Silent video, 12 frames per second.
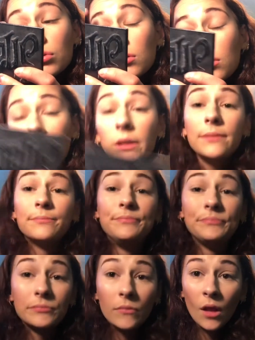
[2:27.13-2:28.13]
Alright,
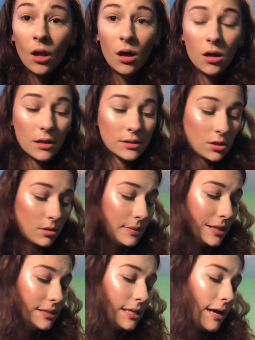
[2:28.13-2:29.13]
that's all
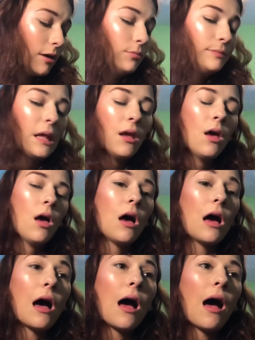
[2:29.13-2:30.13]
blended out.
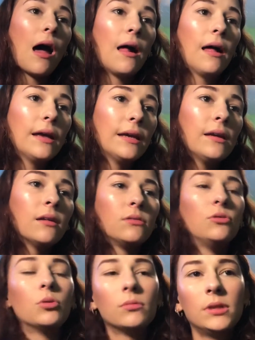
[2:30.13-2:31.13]
I
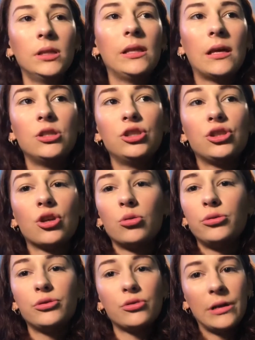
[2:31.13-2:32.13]
normally then just go
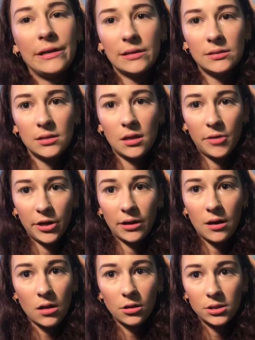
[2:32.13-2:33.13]
straight into putting
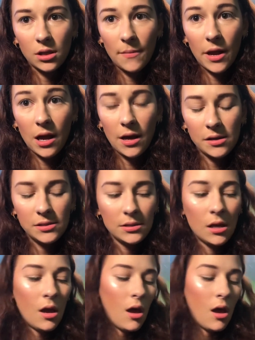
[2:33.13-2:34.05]
colors on my eyes.